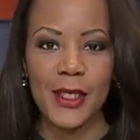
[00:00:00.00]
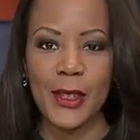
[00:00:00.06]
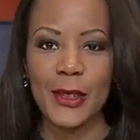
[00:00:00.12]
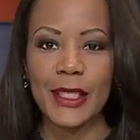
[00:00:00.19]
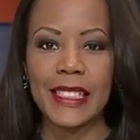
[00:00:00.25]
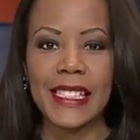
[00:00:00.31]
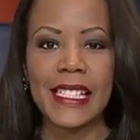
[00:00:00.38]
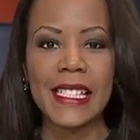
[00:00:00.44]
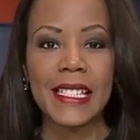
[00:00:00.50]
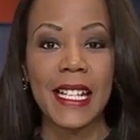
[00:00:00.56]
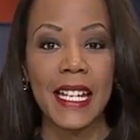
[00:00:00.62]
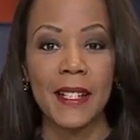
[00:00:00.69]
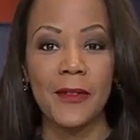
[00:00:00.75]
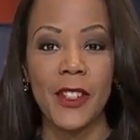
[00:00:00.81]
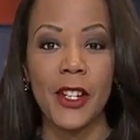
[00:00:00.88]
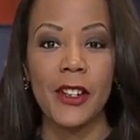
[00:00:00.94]
certainly is
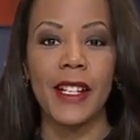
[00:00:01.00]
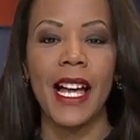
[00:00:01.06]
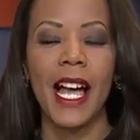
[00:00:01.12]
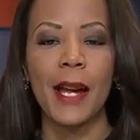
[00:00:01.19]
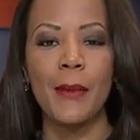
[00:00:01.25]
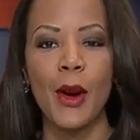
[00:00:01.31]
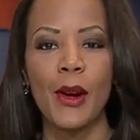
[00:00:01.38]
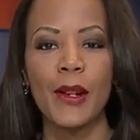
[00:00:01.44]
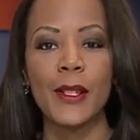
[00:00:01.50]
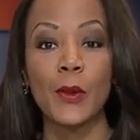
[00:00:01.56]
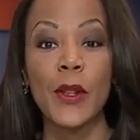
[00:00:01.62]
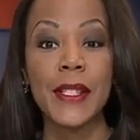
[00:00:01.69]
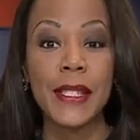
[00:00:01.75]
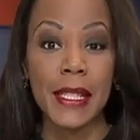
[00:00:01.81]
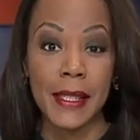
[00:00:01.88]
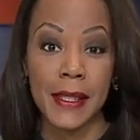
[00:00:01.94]
getting very high marks,
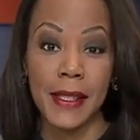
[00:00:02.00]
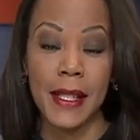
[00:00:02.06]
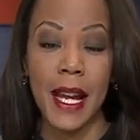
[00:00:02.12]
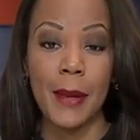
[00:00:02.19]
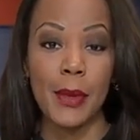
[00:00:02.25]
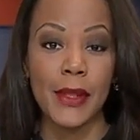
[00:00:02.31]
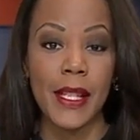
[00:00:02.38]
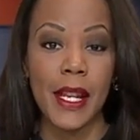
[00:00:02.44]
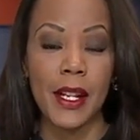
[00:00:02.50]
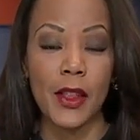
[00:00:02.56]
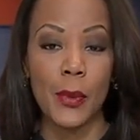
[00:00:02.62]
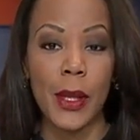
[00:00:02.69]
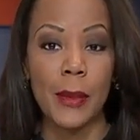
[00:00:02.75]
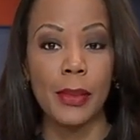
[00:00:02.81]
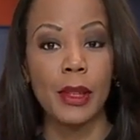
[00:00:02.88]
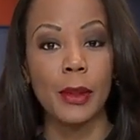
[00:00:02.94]
with 69% of the
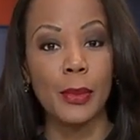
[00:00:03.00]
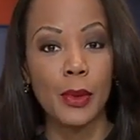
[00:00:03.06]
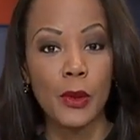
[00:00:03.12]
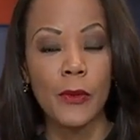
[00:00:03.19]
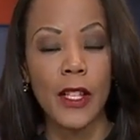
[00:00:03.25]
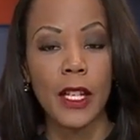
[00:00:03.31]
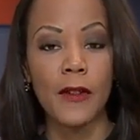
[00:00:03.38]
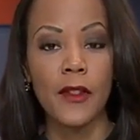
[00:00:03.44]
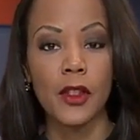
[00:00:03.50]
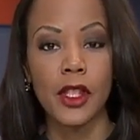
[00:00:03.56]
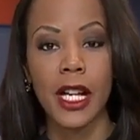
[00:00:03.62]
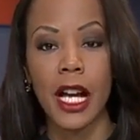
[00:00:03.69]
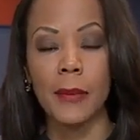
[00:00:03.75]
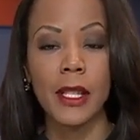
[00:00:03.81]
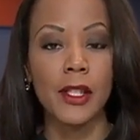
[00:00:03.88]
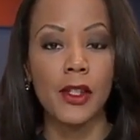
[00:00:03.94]
people approving of the
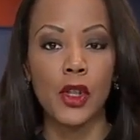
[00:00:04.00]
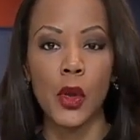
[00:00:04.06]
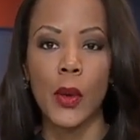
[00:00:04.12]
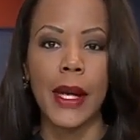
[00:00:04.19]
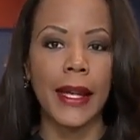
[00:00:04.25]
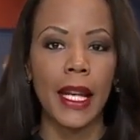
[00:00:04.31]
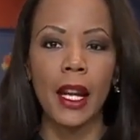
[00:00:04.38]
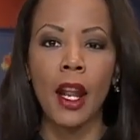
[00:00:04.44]
job he's doing.